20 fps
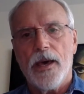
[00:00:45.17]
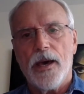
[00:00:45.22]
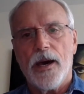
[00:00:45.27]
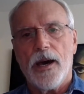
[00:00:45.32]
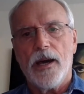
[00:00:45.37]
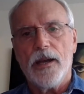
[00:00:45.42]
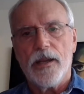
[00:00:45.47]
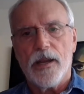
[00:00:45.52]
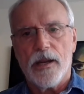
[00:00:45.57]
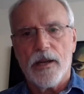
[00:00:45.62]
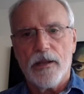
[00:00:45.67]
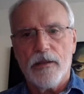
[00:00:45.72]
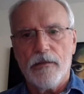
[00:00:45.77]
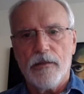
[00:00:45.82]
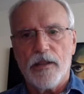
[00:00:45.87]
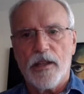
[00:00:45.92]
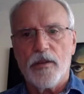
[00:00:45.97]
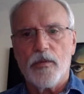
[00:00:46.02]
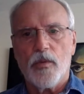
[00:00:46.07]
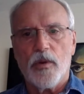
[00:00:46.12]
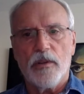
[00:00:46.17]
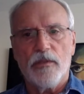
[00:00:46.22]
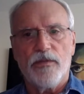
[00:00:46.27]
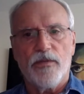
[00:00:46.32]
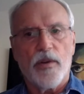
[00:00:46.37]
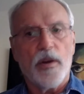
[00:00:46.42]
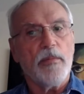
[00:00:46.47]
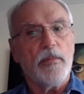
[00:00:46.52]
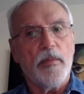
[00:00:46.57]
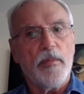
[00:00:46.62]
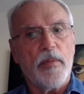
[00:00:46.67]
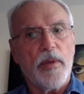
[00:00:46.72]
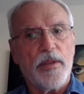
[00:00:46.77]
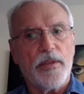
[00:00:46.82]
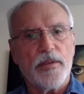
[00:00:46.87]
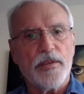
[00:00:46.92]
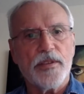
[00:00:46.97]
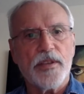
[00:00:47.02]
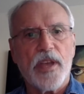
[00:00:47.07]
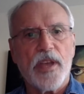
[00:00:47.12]
I argue that while formal
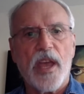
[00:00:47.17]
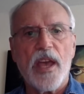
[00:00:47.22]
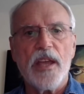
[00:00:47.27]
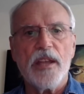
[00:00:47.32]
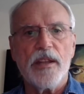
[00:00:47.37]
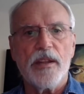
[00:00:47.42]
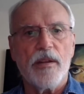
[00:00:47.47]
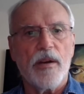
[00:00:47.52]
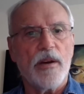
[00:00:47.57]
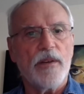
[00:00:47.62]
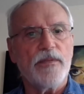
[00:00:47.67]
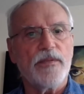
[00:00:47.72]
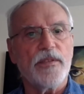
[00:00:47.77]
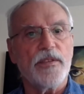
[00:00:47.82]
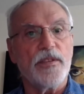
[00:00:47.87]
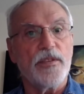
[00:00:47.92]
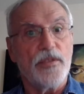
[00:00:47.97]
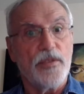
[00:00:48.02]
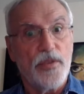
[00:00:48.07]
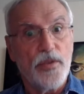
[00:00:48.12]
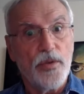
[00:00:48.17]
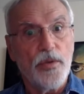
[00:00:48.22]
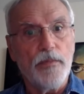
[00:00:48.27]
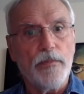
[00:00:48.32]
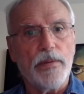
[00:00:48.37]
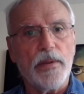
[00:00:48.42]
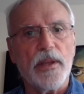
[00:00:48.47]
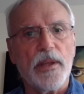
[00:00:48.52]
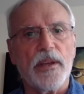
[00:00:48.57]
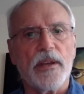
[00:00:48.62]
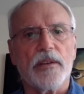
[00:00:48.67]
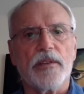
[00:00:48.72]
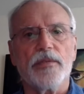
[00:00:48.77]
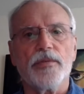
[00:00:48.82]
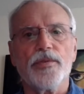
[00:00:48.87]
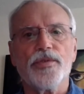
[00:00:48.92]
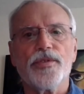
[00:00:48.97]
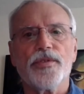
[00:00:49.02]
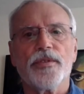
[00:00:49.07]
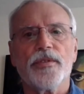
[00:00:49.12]
methods can and often do play a
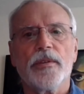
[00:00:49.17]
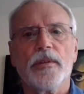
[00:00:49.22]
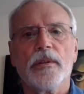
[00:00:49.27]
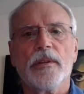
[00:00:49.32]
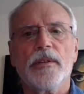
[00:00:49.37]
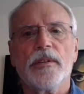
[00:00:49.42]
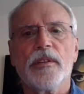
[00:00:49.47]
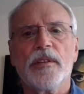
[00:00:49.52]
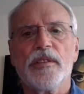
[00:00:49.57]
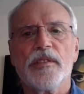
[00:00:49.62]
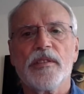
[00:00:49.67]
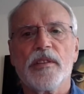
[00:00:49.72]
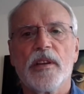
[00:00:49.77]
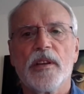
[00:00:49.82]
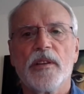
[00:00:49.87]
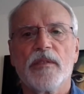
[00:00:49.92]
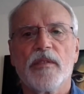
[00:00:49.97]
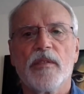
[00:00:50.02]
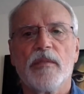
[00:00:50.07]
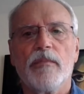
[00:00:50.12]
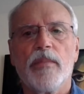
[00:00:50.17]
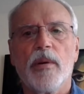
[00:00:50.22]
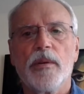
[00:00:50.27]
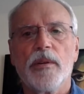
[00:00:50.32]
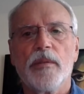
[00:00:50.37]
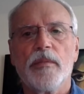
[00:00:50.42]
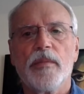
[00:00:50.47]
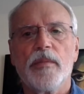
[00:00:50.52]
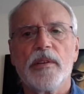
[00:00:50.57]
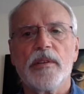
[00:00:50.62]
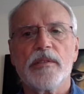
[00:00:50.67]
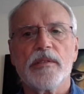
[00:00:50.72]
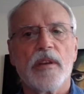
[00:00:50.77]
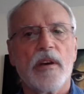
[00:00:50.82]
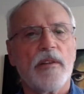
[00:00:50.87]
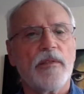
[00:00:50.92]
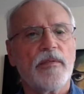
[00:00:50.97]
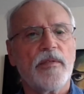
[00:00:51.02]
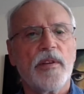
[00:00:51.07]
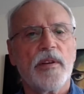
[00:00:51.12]
crucial role in the design of component-based
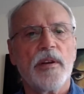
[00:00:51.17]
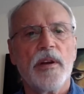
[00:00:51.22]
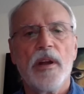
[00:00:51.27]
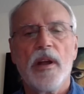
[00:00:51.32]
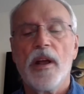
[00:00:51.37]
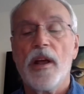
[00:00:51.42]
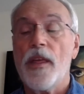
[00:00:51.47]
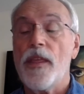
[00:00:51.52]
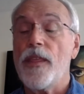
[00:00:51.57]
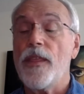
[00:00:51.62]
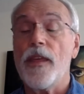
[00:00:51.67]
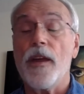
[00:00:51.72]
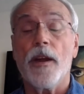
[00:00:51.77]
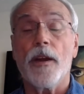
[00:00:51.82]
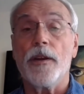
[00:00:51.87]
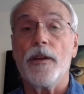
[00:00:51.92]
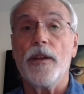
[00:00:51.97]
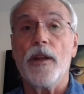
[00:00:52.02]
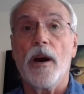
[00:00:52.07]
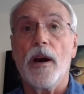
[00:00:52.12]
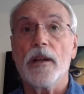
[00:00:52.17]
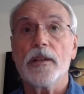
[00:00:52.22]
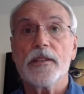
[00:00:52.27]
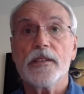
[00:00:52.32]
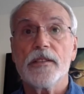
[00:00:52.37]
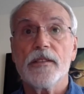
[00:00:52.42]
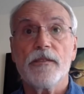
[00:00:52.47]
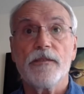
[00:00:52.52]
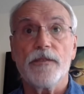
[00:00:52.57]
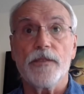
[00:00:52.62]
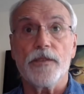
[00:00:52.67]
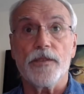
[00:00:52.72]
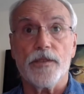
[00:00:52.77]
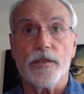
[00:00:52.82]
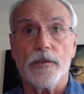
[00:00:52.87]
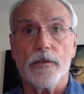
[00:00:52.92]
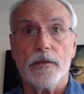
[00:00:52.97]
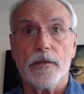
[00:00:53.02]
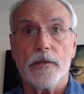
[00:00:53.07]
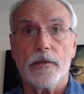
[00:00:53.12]
software, they are not sufficient.